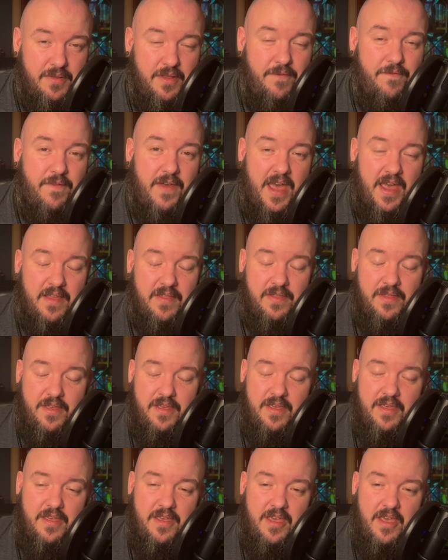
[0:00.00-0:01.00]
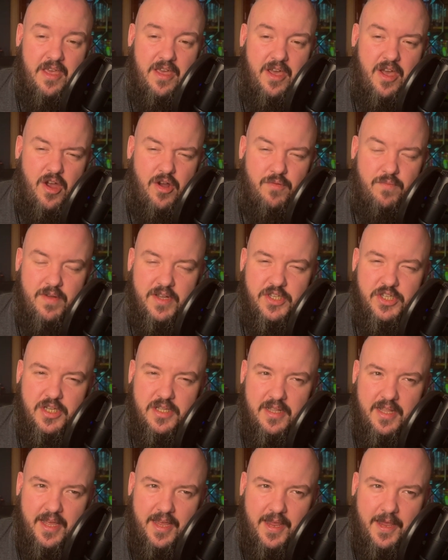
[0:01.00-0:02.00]
the fact that
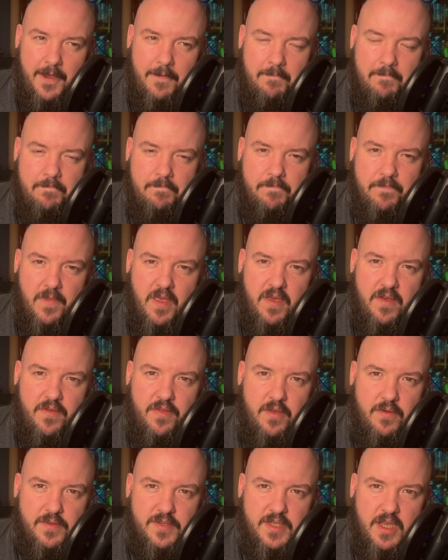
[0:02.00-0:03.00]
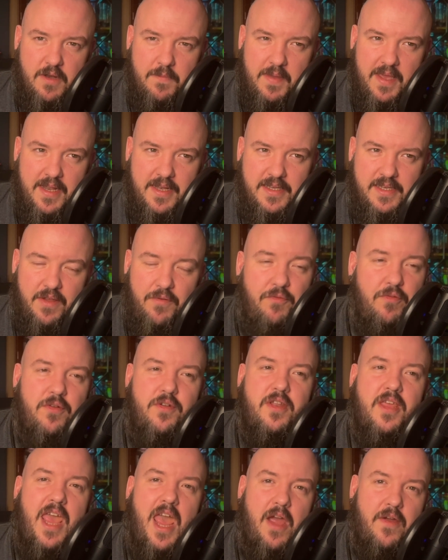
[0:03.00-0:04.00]
originally there was going to be a
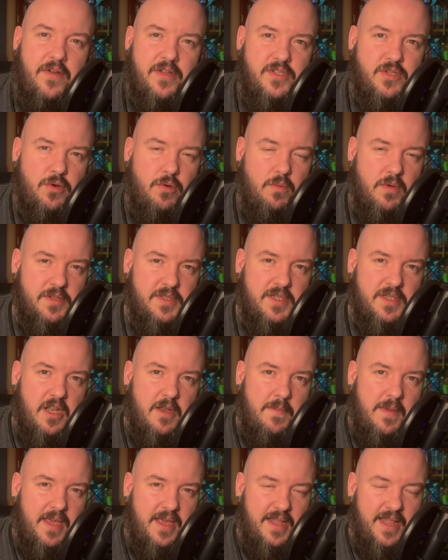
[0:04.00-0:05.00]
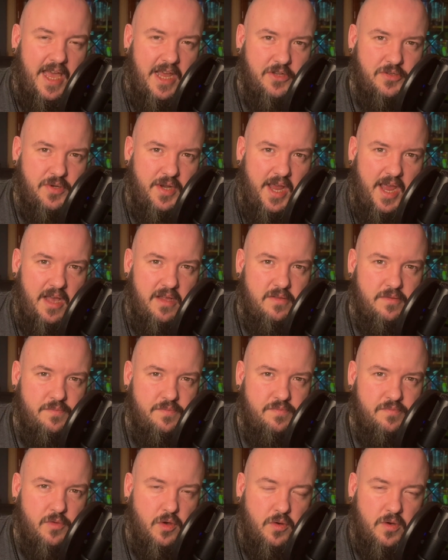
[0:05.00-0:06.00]
different character. It wasn't going to be Galadriel
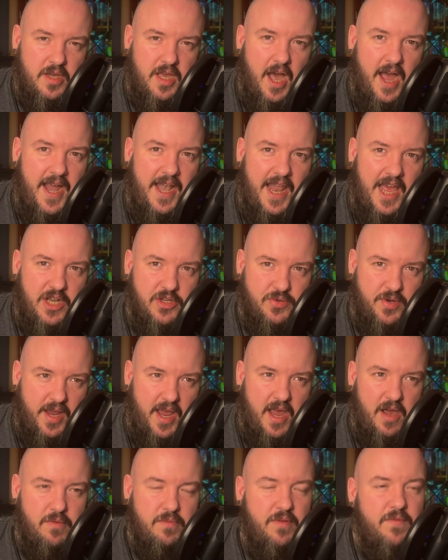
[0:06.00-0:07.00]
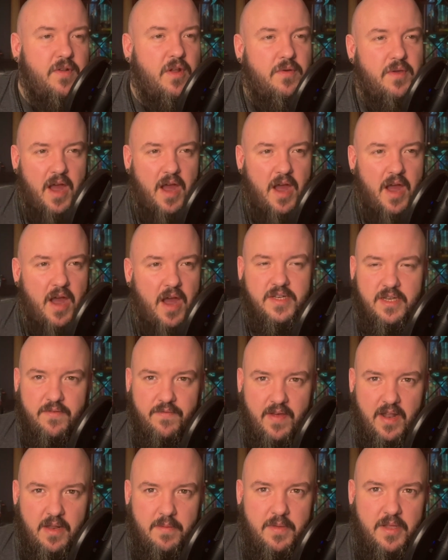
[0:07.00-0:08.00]
or Galadriel with no character
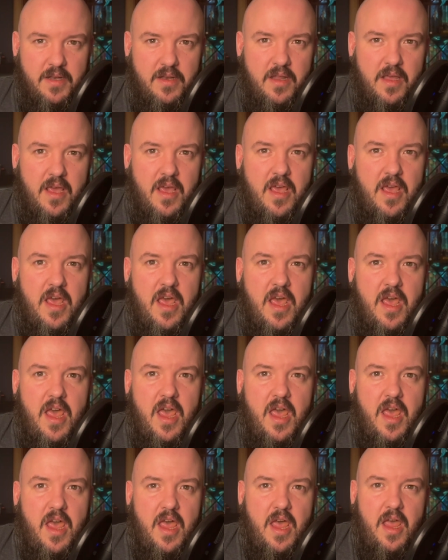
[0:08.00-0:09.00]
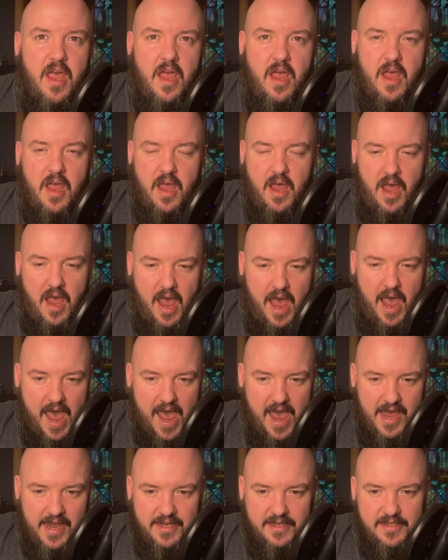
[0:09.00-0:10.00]
development.
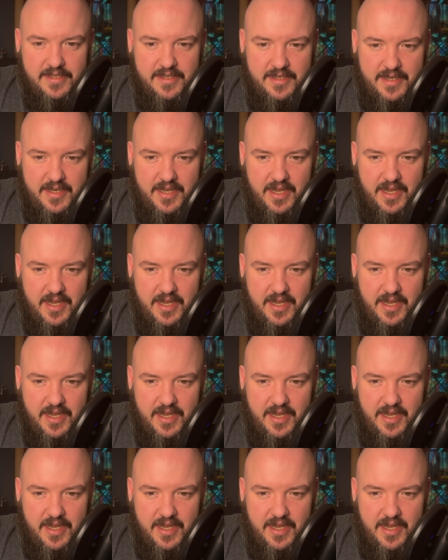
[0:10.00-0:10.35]
And